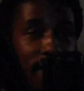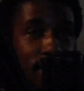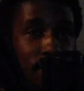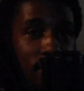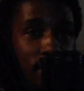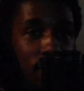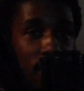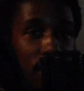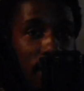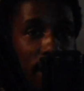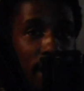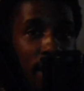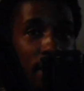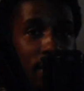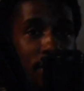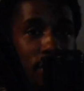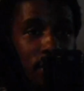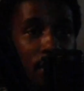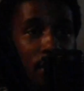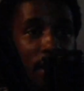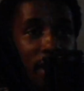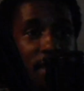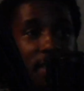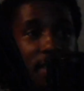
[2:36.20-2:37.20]
all of that
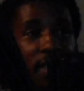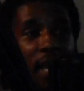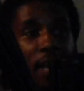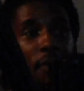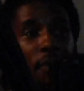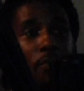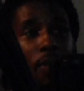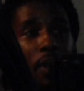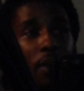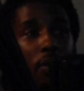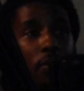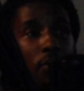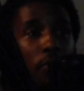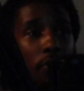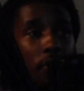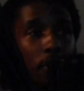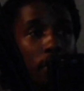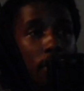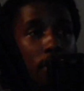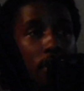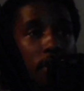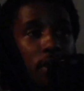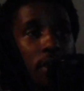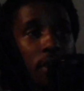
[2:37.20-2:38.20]
until I sat in my own
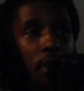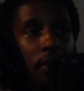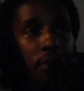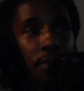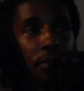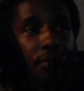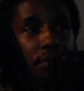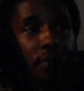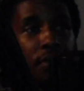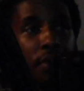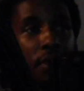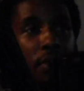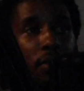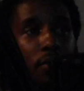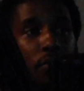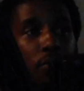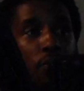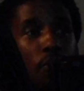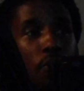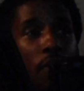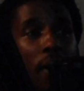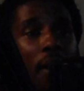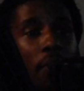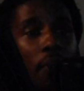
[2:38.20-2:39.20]
thoughts, understood
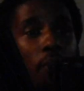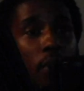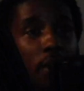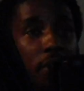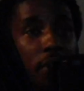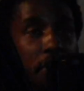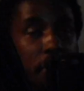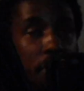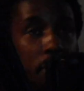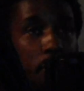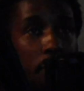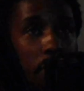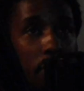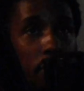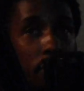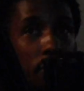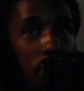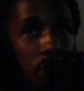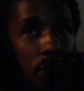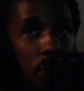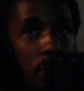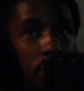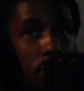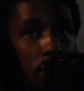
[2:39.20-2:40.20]
who I was as a
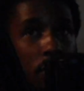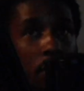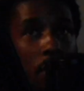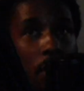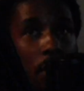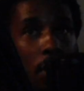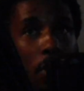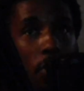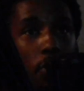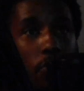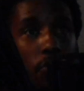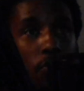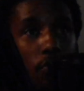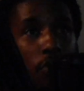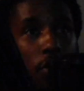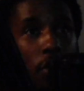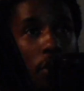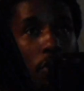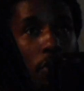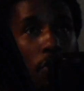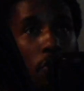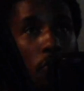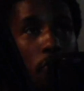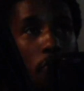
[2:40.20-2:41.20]
person, you
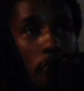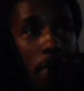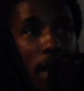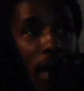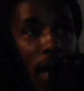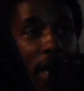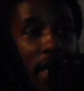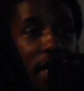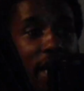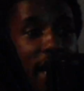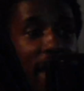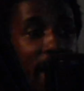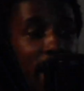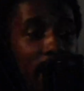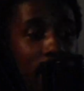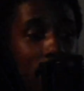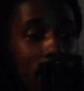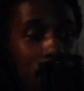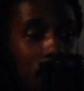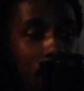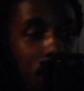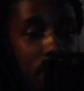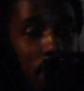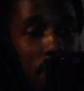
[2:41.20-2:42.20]
know, my
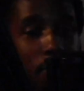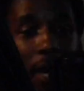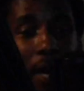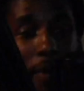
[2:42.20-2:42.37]
negatives and my